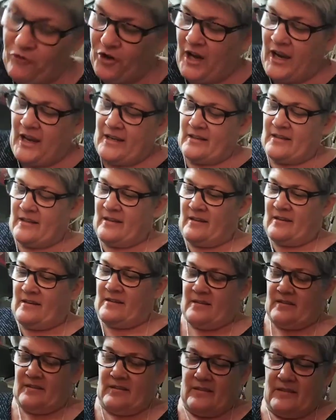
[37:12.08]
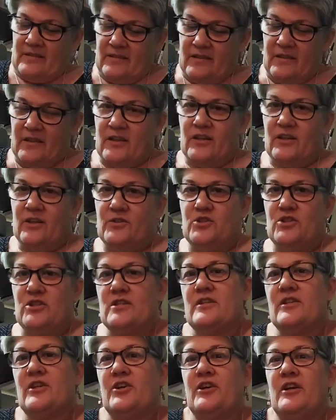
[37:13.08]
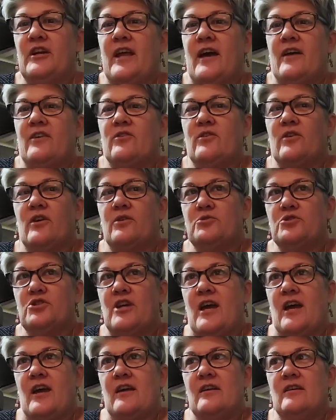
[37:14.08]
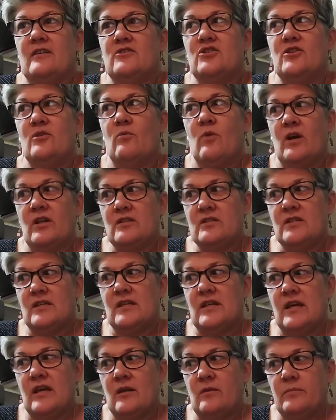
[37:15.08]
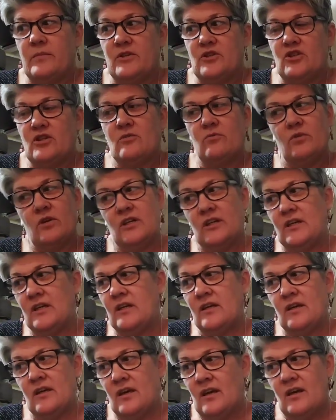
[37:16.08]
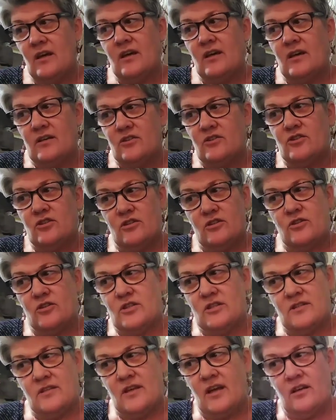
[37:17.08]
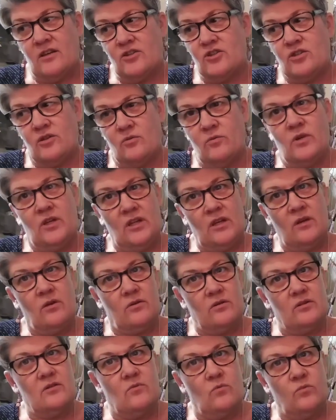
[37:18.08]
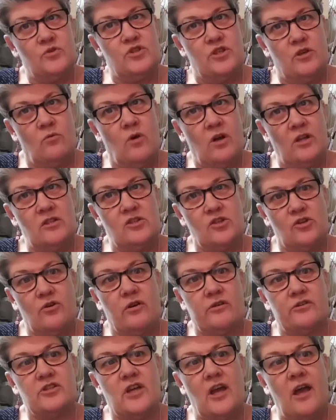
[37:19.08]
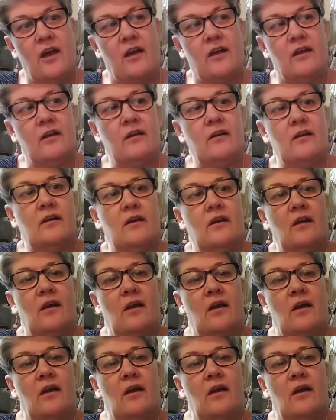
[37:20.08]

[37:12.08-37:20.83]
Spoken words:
friend who's just learning how to crochet. She wants to knit, but she's decided she wants to crochet.